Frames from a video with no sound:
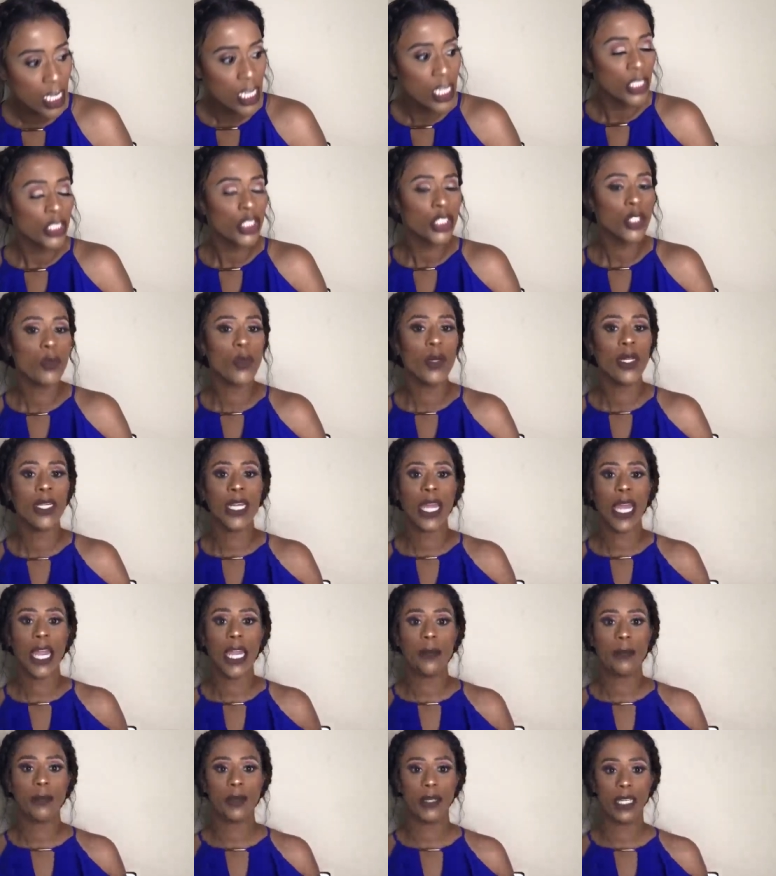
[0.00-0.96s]
She wasn't
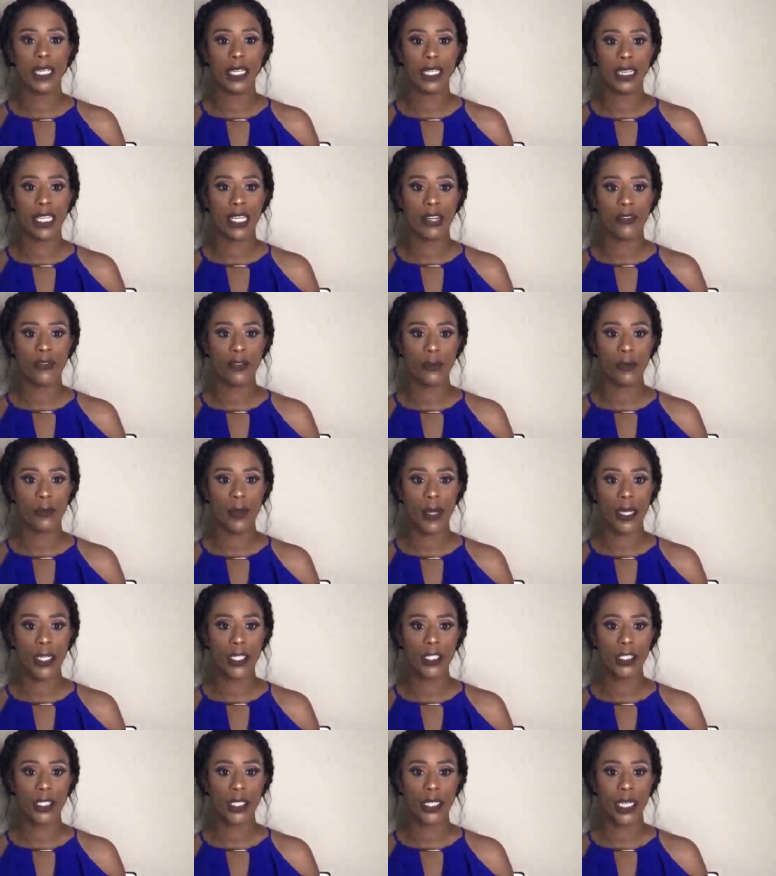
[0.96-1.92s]
able to get the
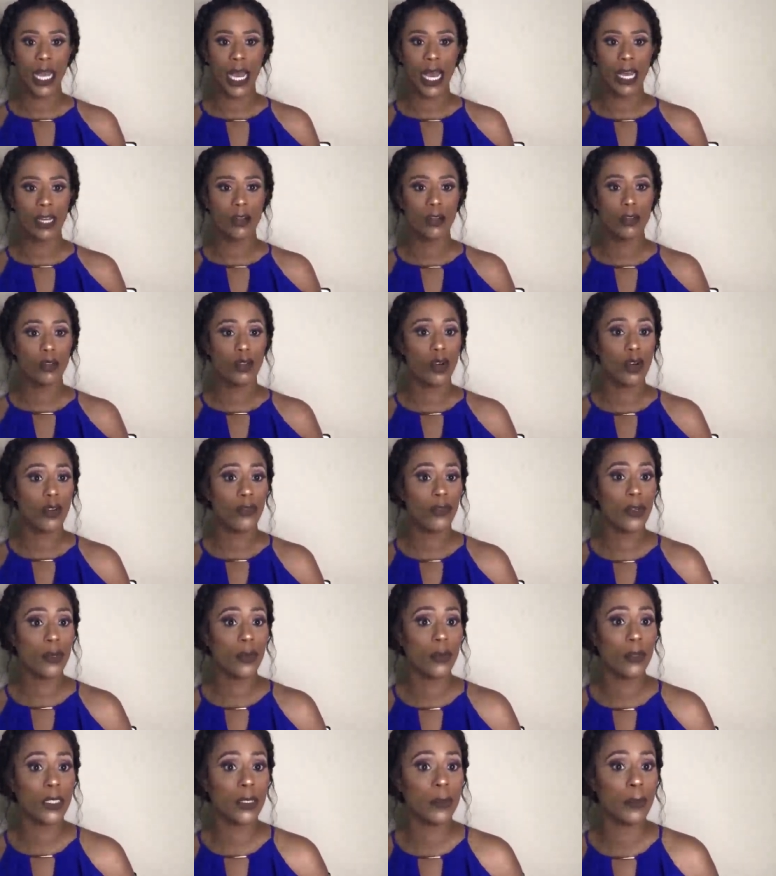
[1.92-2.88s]
information. I don't know if
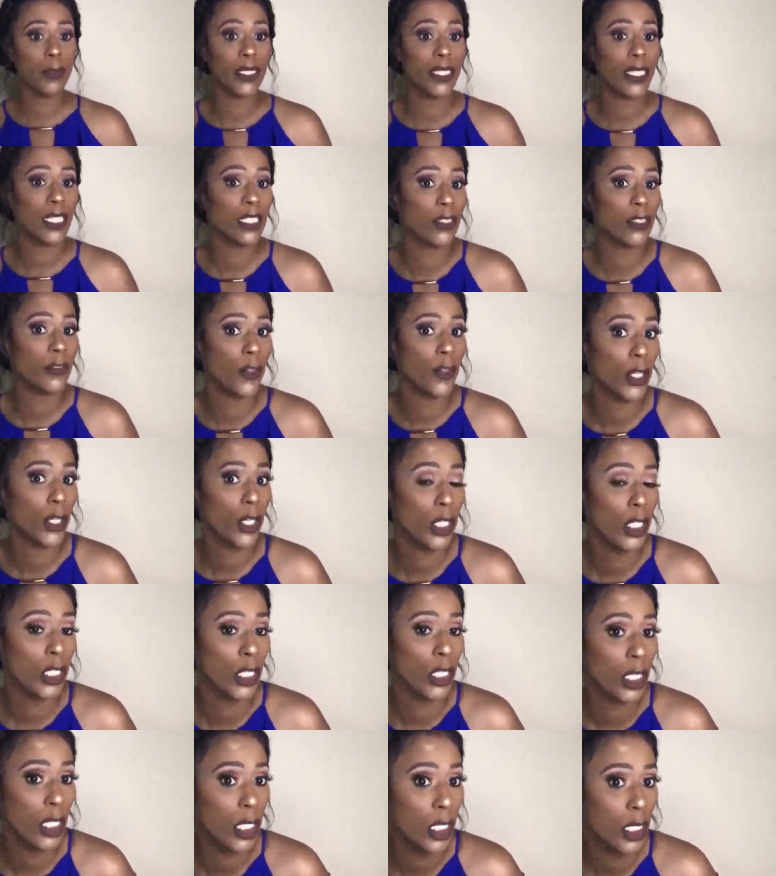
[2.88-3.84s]
it was because of her
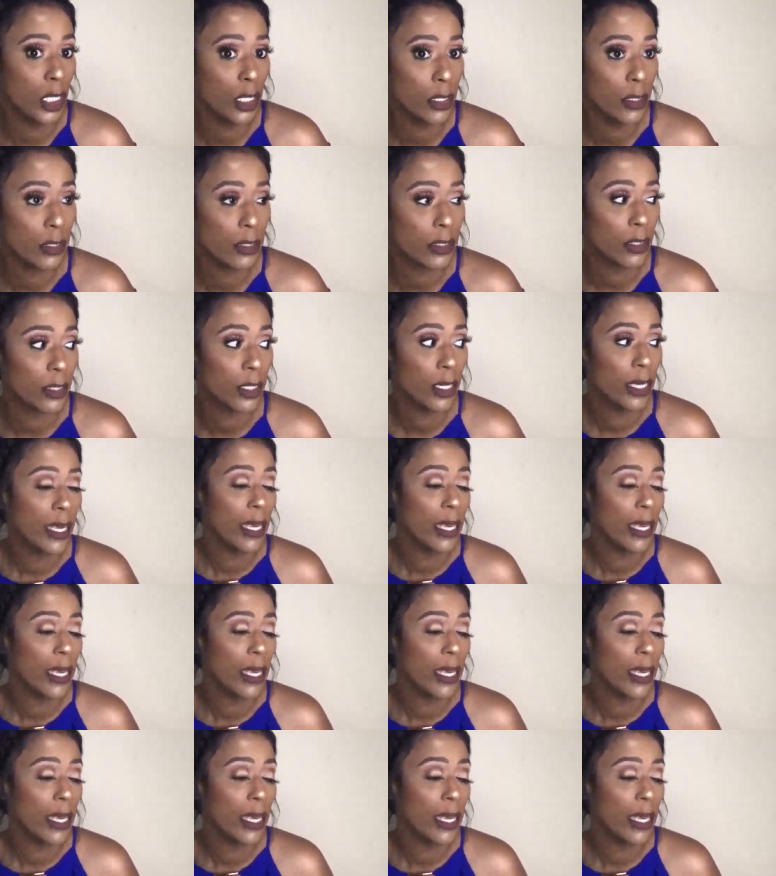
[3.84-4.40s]
look.